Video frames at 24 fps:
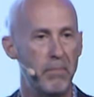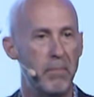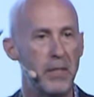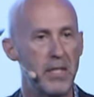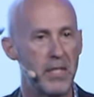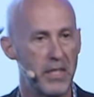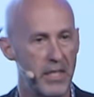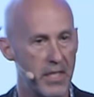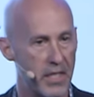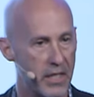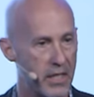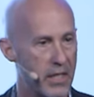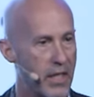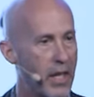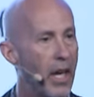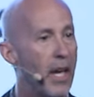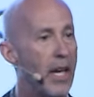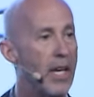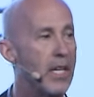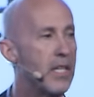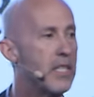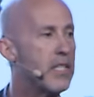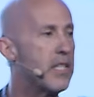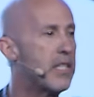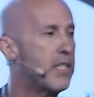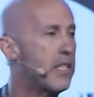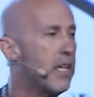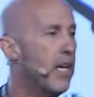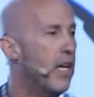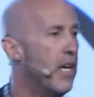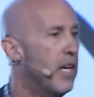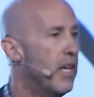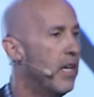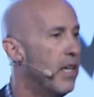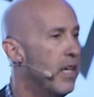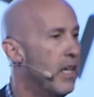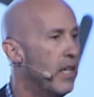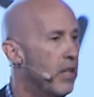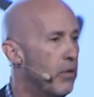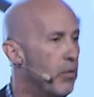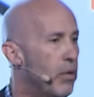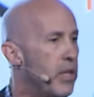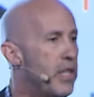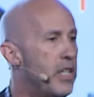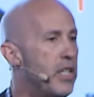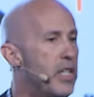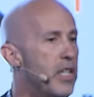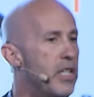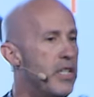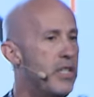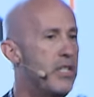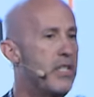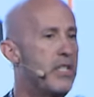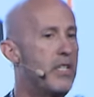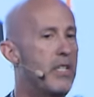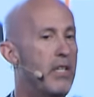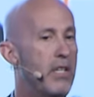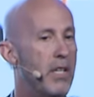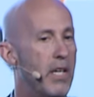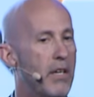business case, which is